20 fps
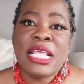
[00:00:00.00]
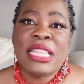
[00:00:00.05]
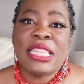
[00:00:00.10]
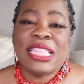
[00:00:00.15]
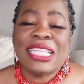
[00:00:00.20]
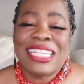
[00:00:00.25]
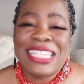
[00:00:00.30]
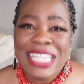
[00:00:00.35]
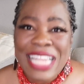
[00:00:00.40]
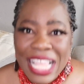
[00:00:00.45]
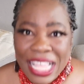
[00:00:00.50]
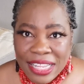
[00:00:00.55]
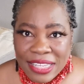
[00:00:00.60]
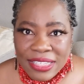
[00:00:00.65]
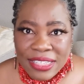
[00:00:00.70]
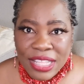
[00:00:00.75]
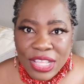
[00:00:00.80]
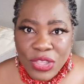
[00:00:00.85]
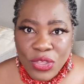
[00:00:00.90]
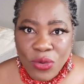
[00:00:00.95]
The next
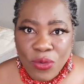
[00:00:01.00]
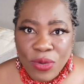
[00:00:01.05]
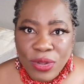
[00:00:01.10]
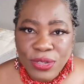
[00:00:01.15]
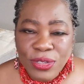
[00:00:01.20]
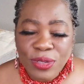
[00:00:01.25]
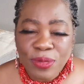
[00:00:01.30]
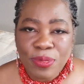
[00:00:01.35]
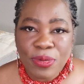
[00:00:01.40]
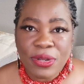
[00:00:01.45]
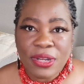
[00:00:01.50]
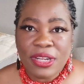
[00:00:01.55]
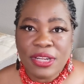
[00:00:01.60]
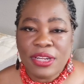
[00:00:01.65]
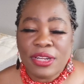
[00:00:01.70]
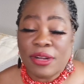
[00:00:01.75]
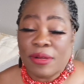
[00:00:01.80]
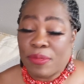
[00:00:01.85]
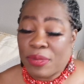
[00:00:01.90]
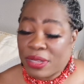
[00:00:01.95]
thing you want to put in
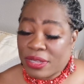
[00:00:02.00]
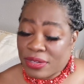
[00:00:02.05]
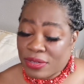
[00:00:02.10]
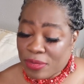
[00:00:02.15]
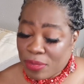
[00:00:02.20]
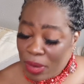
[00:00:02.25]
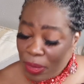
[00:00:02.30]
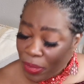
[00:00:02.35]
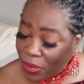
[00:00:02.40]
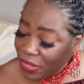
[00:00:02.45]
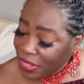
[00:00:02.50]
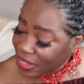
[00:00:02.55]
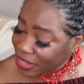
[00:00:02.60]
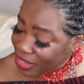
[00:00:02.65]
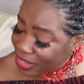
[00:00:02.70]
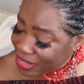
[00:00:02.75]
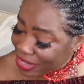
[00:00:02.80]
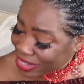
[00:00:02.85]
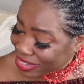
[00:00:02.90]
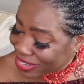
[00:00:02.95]
here, because remember this
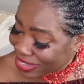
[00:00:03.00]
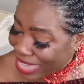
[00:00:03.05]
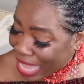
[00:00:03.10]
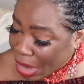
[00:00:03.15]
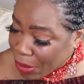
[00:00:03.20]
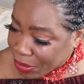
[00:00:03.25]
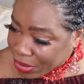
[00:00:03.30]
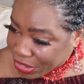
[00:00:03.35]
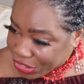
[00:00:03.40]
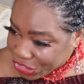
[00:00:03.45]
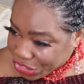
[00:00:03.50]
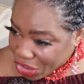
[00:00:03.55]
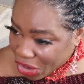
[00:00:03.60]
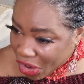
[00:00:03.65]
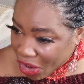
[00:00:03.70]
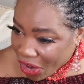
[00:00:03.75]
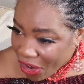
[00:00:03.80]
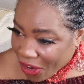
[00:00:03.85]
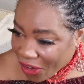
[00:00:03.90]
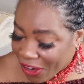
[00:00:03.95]
is a sour
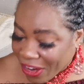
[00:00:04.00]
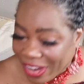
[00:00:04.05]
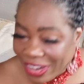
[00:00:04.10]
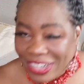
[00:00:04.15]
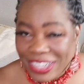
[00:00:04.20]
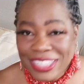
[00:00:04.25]
jar,